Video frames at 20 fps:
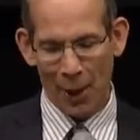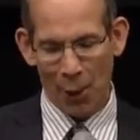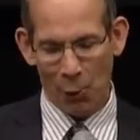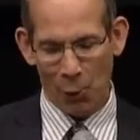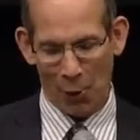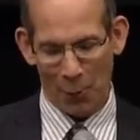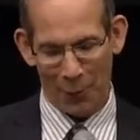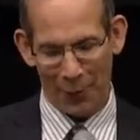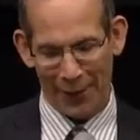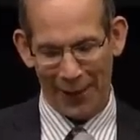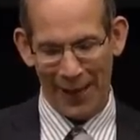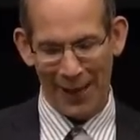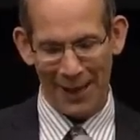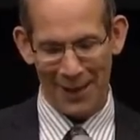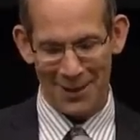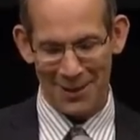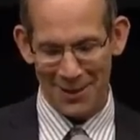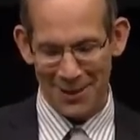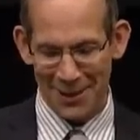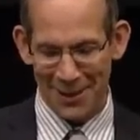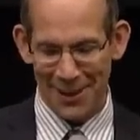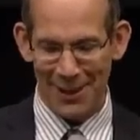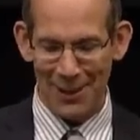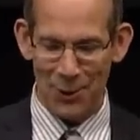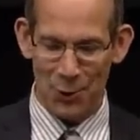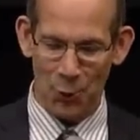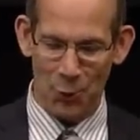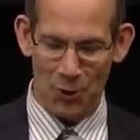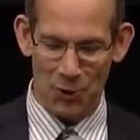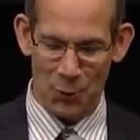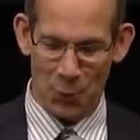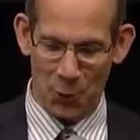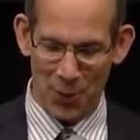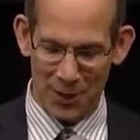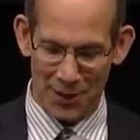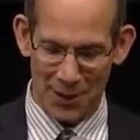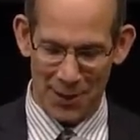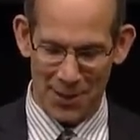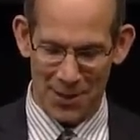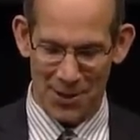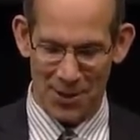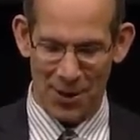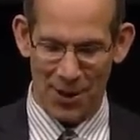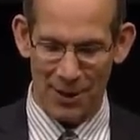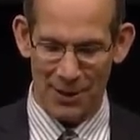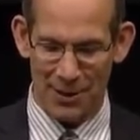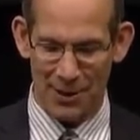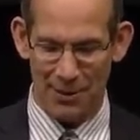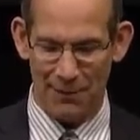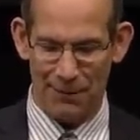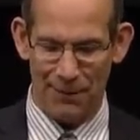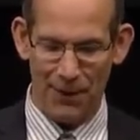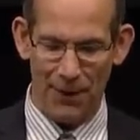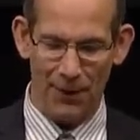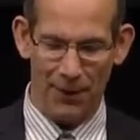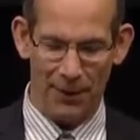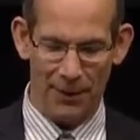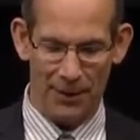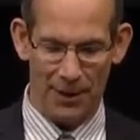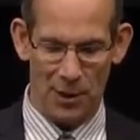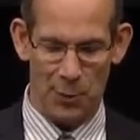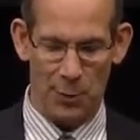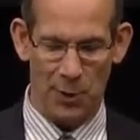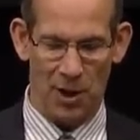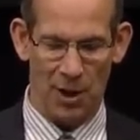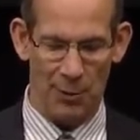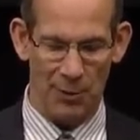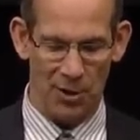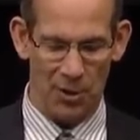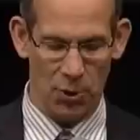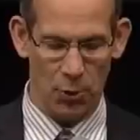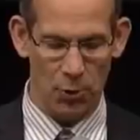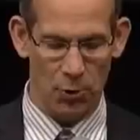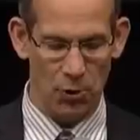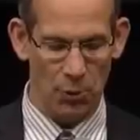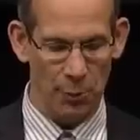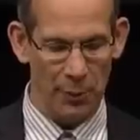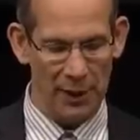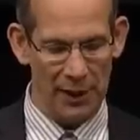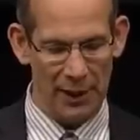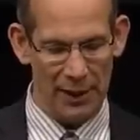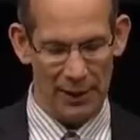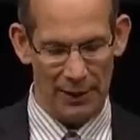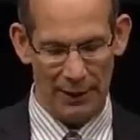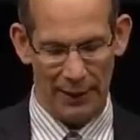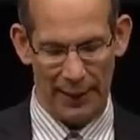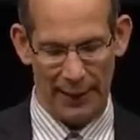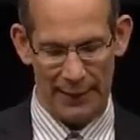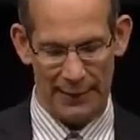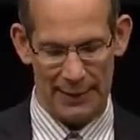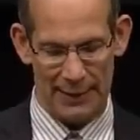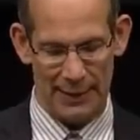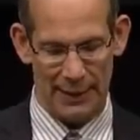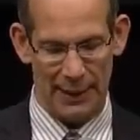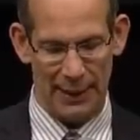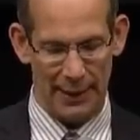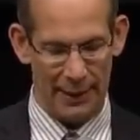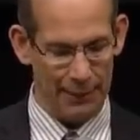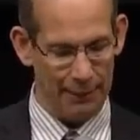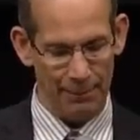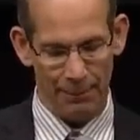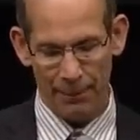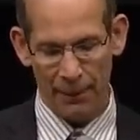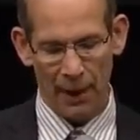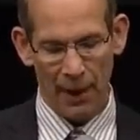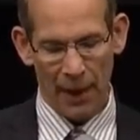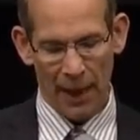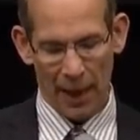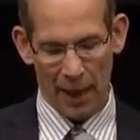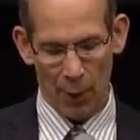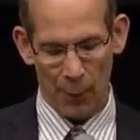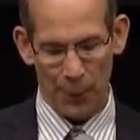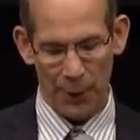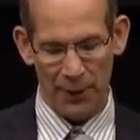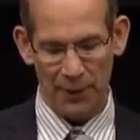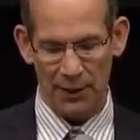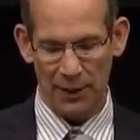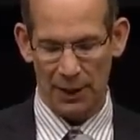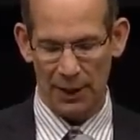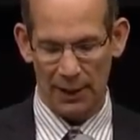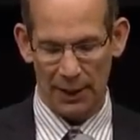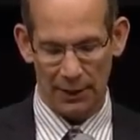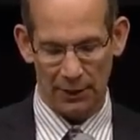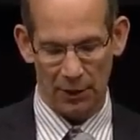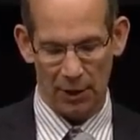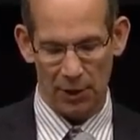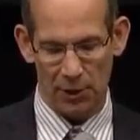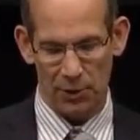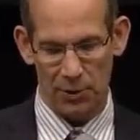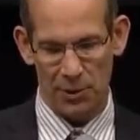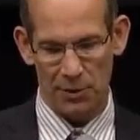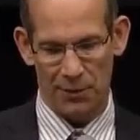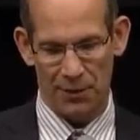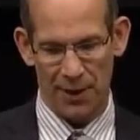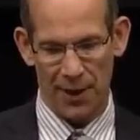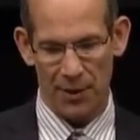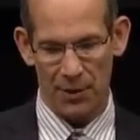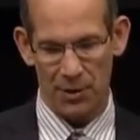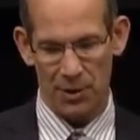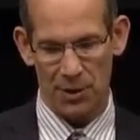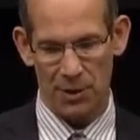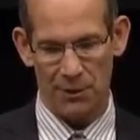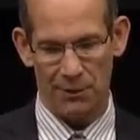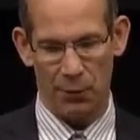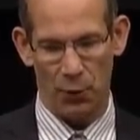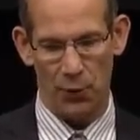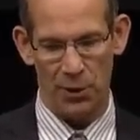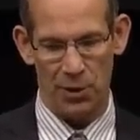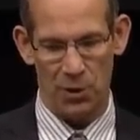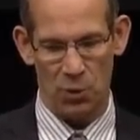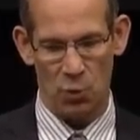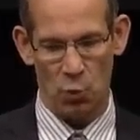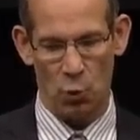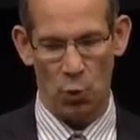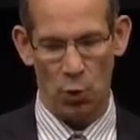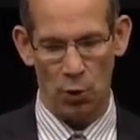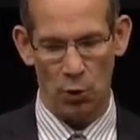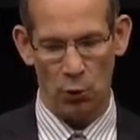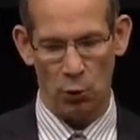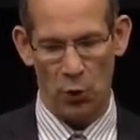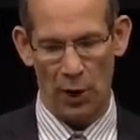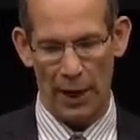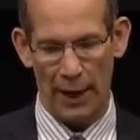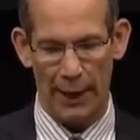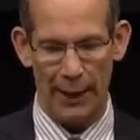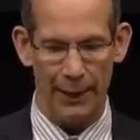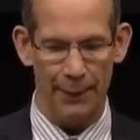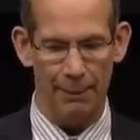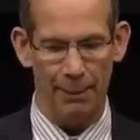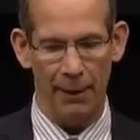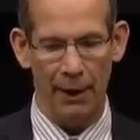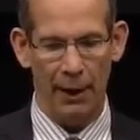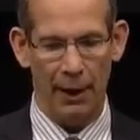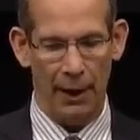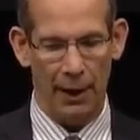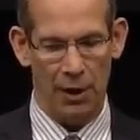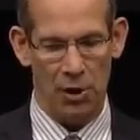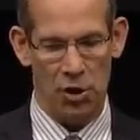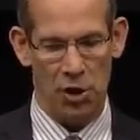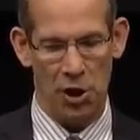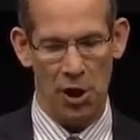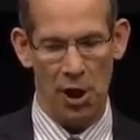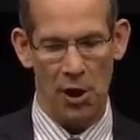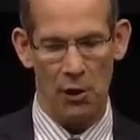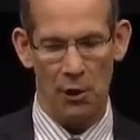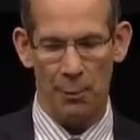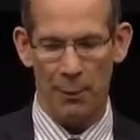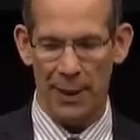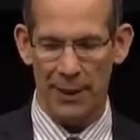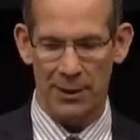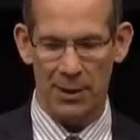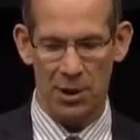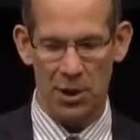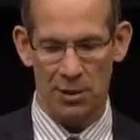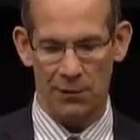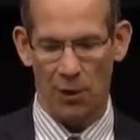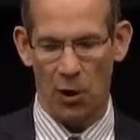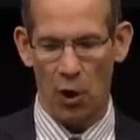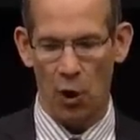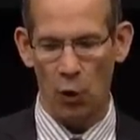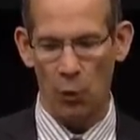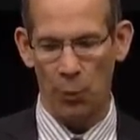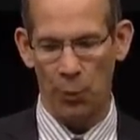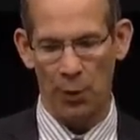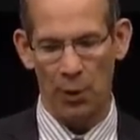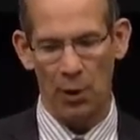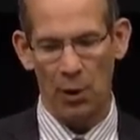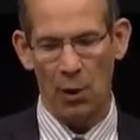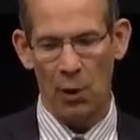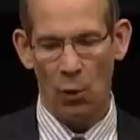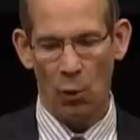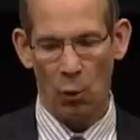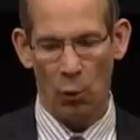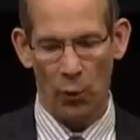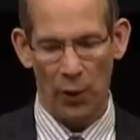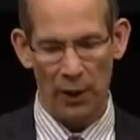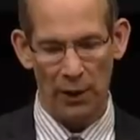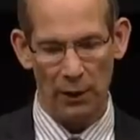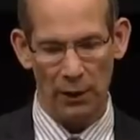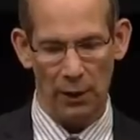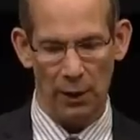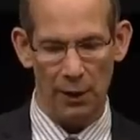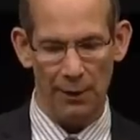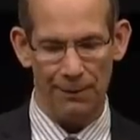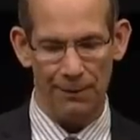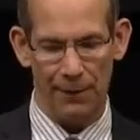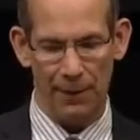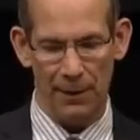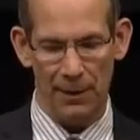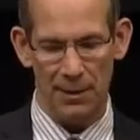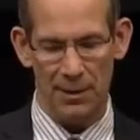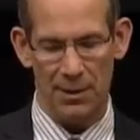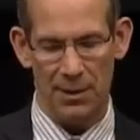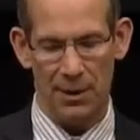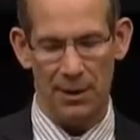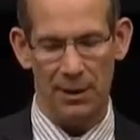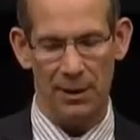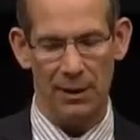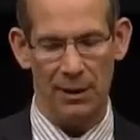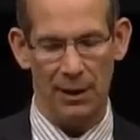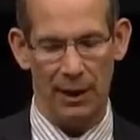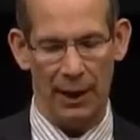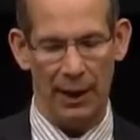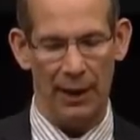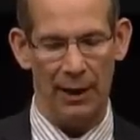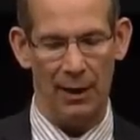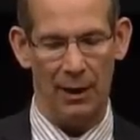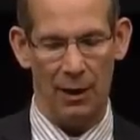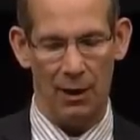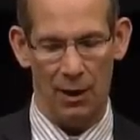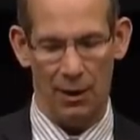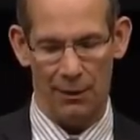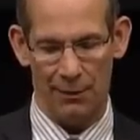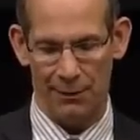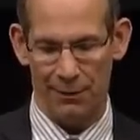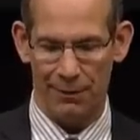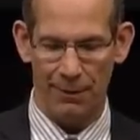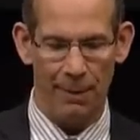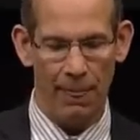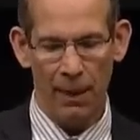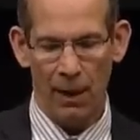What began as a need to express his thoughts and feelings has become a social media landslide, helping to connect hundreds of thousands of voices worldwide and share a message of hope, real-life insight, and love.